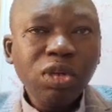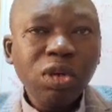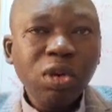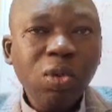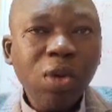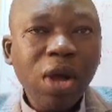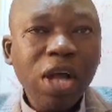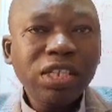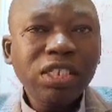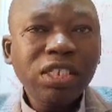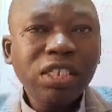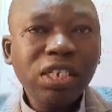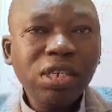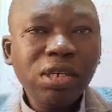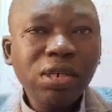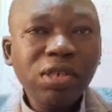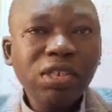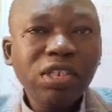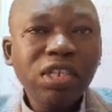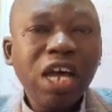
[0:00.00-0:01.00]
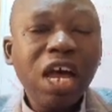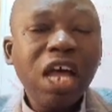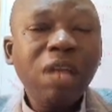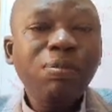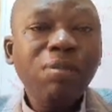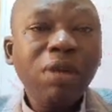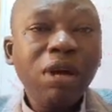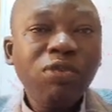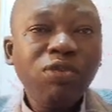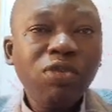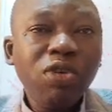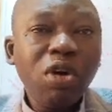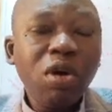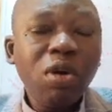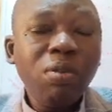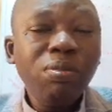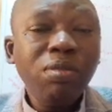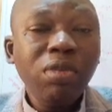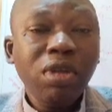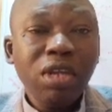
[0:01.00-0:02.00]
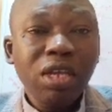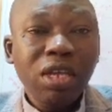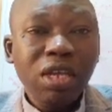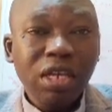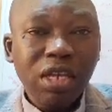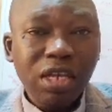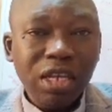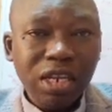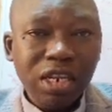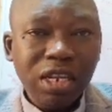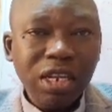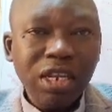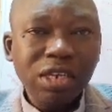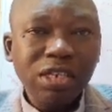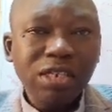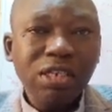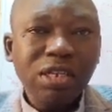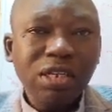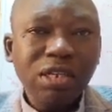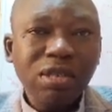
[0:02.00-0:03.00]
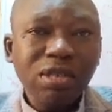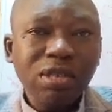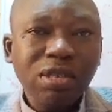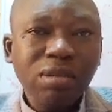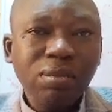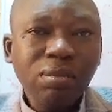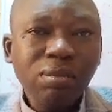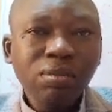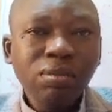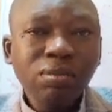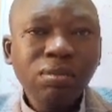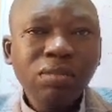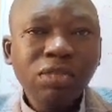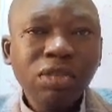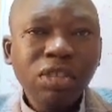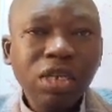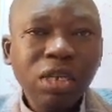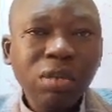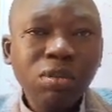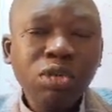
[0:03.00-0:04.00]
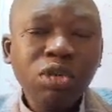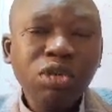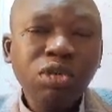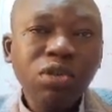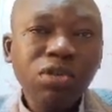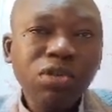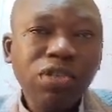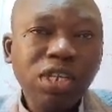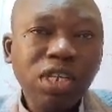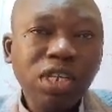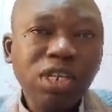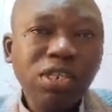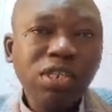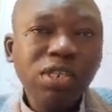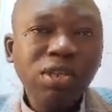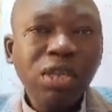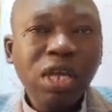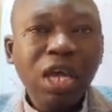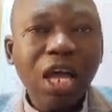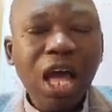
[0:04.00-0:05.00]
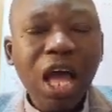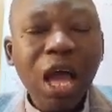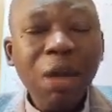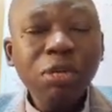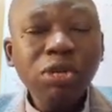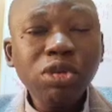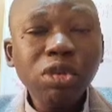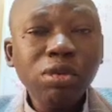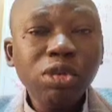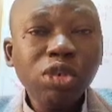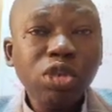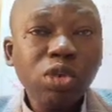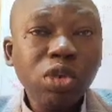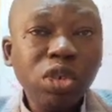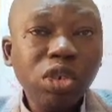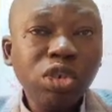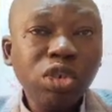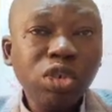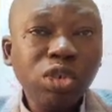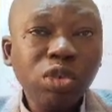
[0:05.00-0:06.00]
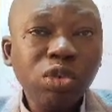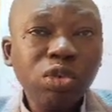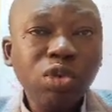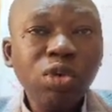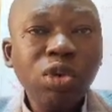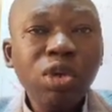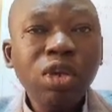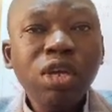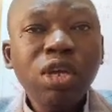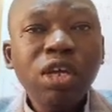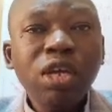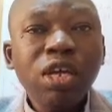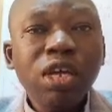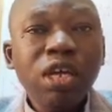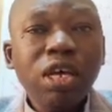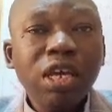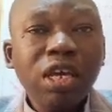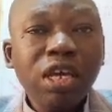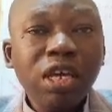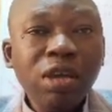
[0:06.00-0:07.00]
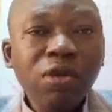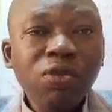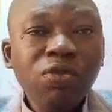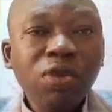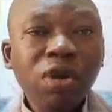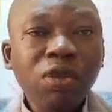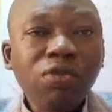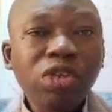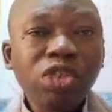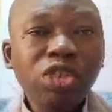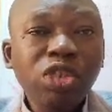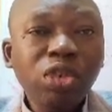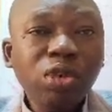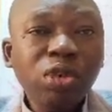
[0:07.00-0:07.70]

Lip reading: while skills outperform inheritance. In module 6, I'm going to be showing you involving